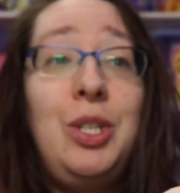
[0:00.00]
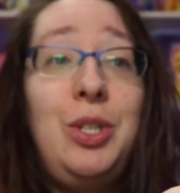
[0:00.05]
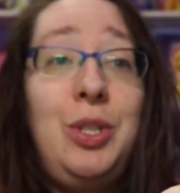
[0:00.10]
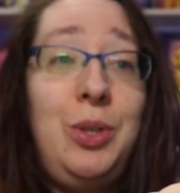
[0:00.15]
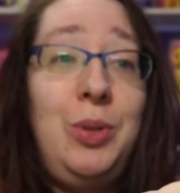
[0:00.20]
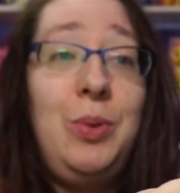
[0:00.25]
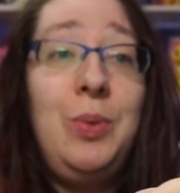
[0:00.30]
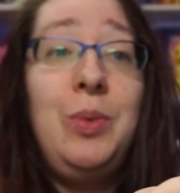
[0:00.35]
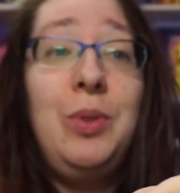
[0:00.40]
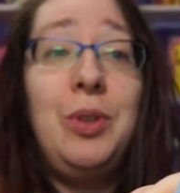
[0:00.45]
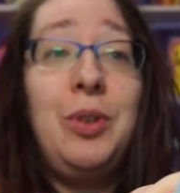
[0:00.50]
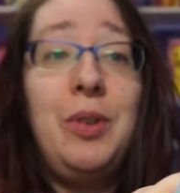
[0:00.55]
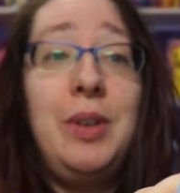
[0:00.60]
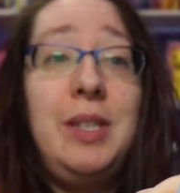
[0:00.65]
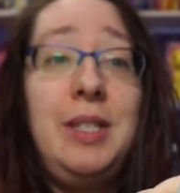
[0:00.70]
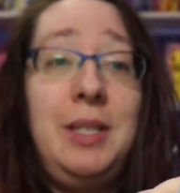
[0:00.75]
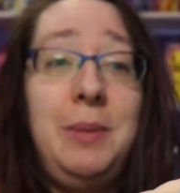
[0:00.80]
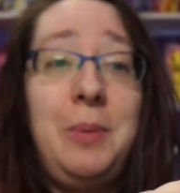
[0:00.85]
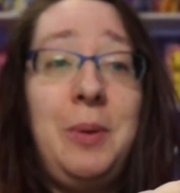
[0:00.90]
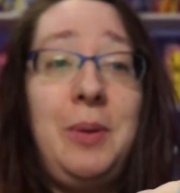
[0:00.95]
to the
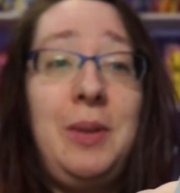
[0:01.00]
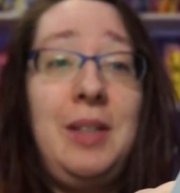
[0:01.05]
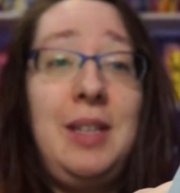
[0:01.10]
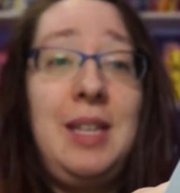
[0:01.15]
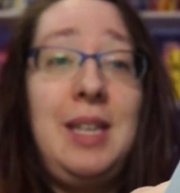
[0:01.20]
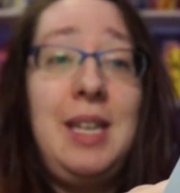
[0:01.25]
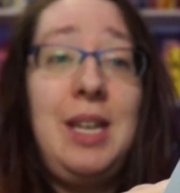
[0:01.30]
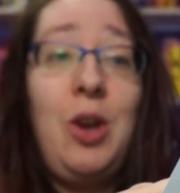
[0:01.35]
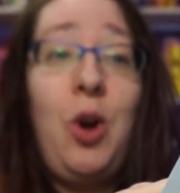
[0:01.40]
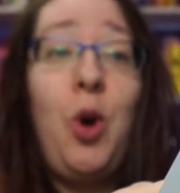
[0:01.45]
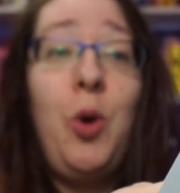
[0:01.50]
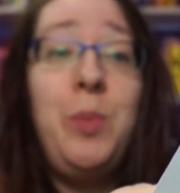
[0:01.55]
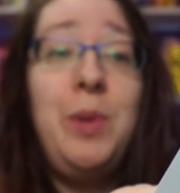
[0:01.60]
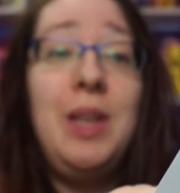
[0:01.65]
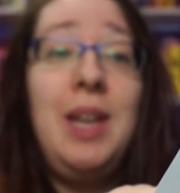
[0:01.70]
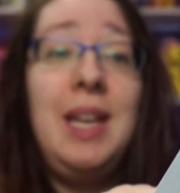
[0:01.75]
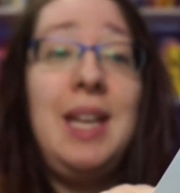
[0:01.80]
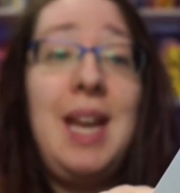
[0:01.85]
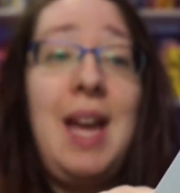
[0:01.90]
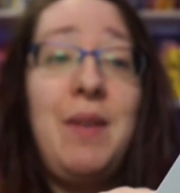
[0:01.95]
Crazy Pony Lady. Hope
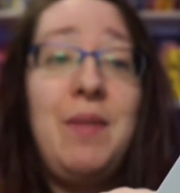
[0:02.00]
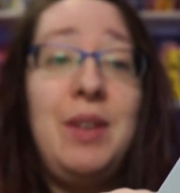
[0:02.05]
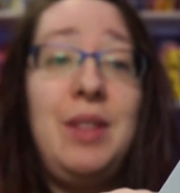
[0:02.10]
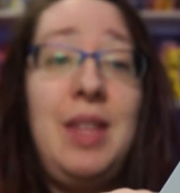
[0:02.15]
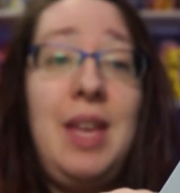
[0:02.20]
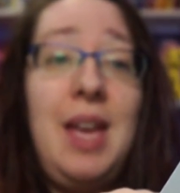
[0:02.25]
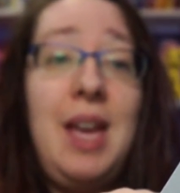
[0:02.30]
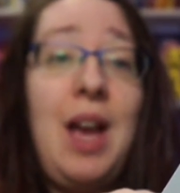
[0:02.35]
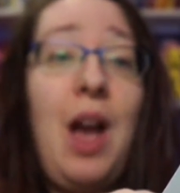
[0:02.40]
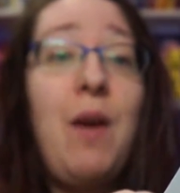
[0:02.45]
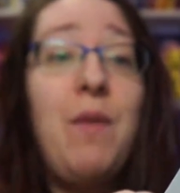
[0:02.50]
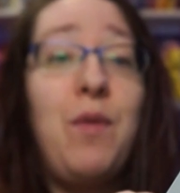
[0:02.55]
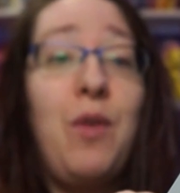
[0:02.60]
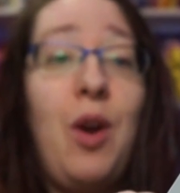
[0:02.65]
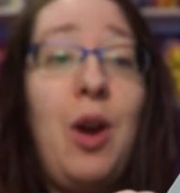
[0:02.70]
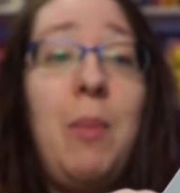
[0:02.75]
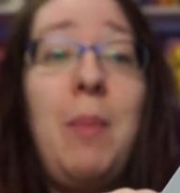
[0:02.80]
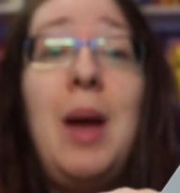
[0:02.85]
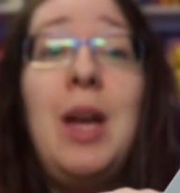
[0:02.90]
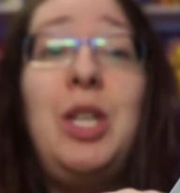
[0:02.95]
you like everything
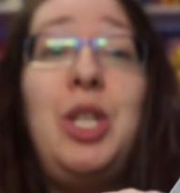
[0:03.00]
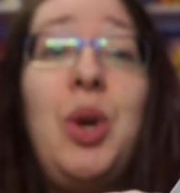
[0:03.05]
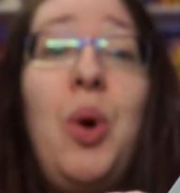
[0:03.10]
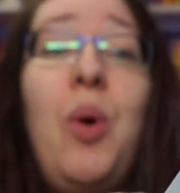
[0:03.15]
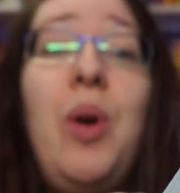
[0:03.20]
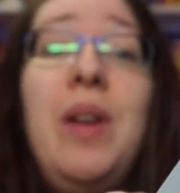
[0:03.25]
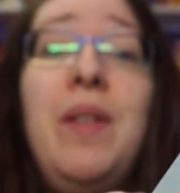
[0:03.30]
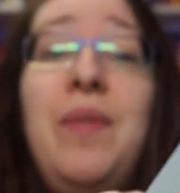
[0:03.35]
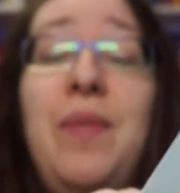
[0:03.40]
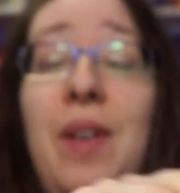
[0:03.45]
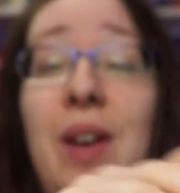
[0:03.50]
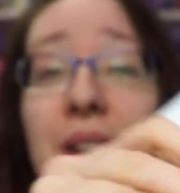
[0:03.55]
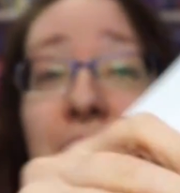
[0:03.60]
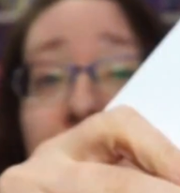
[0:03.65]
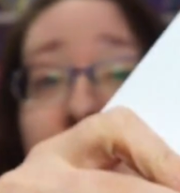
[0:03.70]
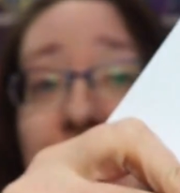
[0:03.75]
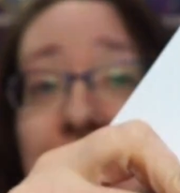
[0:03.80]
from Toy Fun